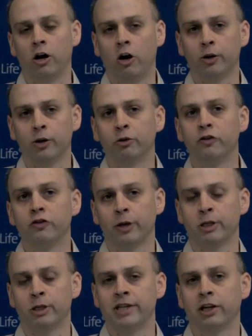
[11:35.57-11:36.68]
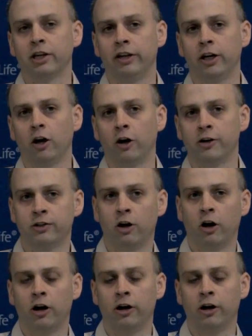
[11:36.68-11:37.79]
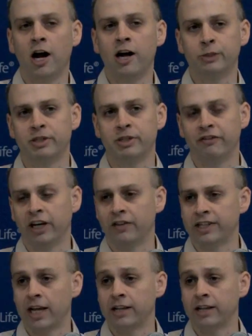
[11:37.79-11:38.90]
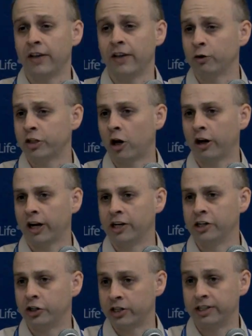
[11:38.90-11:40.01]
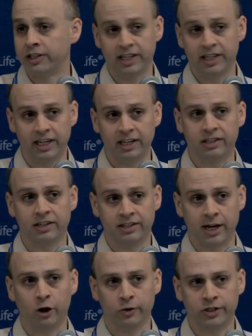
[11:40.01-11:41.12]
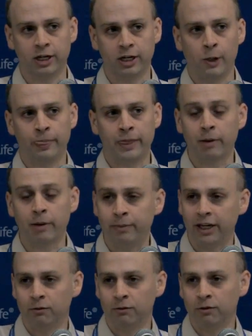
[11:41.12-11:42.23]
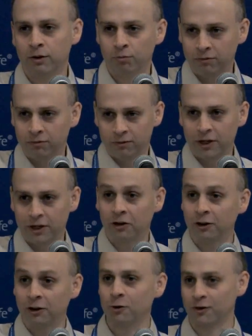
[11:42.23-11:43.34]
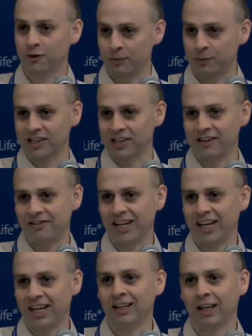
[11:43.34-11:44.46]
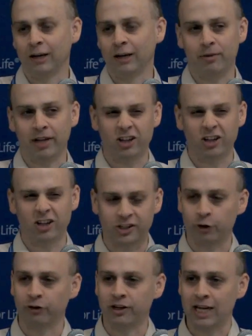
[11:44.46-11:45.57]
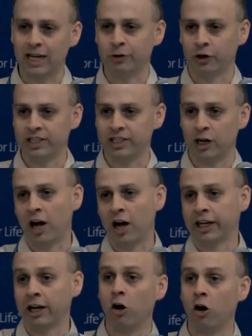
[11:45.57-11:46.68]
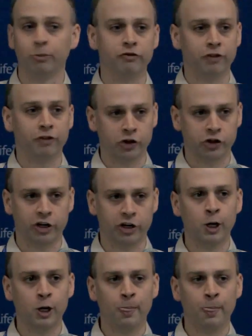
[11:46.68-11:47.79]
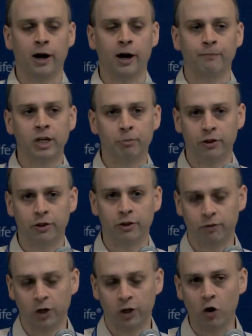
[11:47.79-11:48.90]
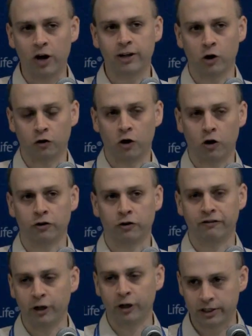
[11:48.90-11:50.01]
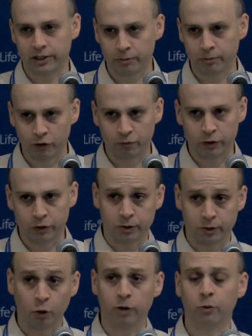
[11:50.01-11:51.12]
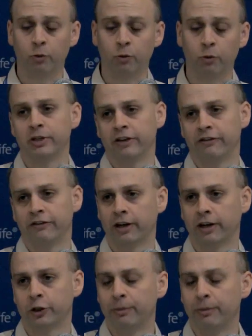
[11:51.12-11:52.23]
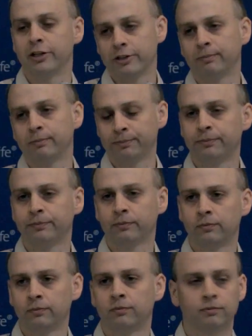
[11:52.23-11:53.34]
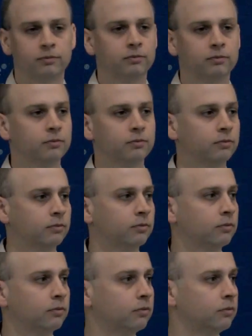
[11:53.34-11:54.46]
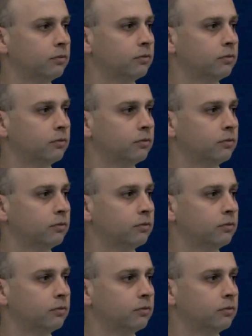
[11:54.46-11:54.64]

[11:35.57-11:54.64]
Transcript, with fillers: all the approved treatments basically are non-specific in the sense that they don't target just diseased cells. They might be different levels of specificity, like maybe they target a certain receptor instead of blocking all immune function. But the goal, I think, overall for the field is to move towards more and more specific treatments. Okay, and we have an online